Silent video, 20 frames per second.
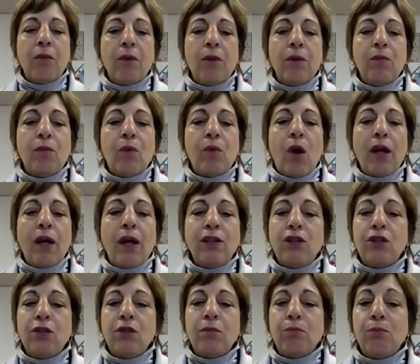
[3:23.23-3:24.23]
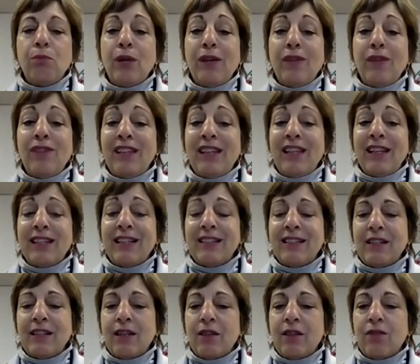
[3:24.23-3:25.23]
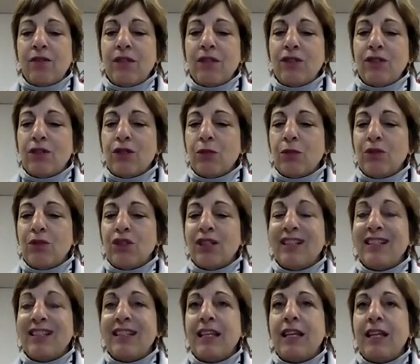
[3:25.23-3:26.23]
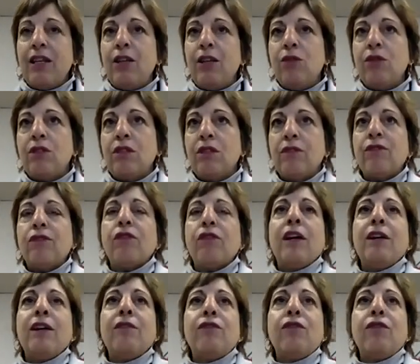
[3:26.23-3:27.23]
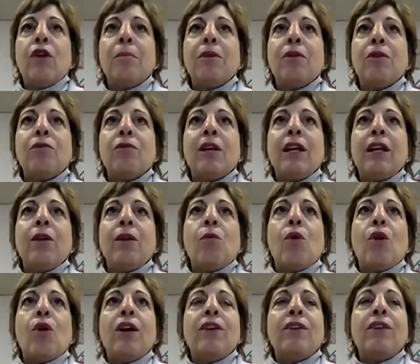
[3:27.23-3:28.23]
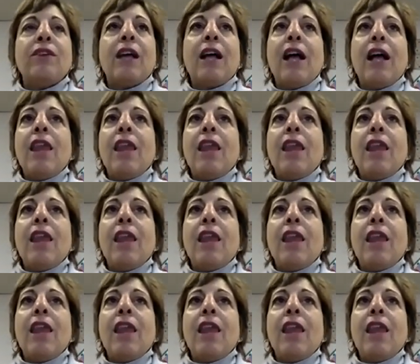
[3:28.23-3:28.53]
we want to briefly consider the research which continues to inform the reading wars.